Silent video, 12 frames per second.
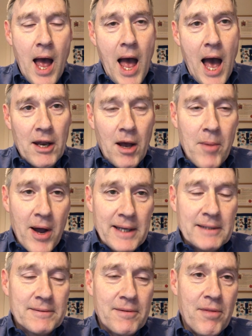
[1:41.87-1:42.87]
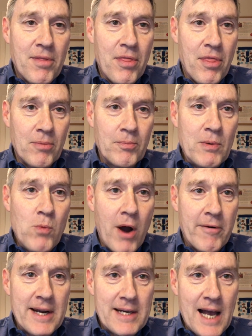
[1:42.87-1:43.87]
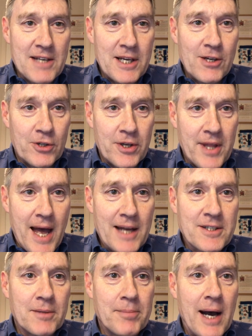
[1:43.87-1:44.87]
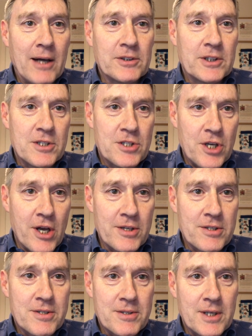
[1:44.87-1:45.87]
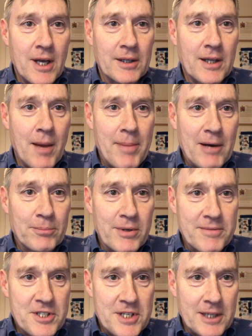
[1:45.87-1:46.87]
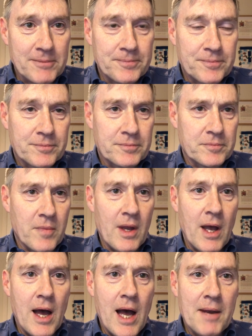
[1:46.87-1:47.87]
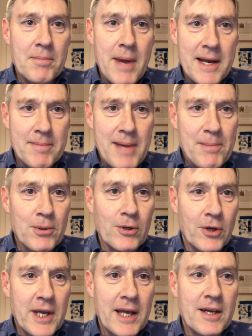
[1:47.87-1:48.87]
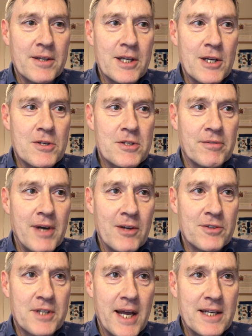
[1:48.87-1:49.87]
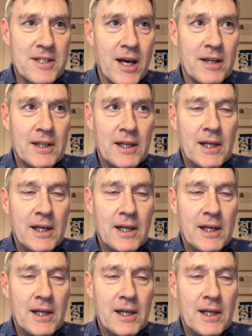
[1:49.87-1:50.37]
And I might be worried as I look at that about concerns about privacy. And many people looking at the use of health data